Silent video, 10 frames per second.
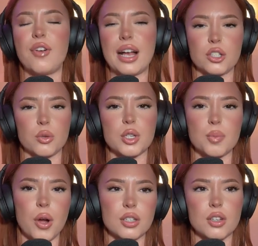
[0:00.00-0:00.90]
faster
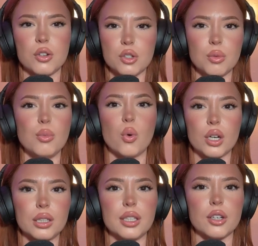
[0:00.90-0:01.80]
response and also
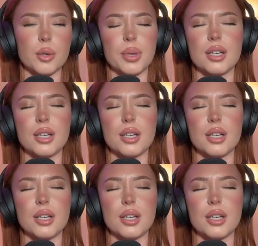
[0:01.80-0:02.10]
more clear,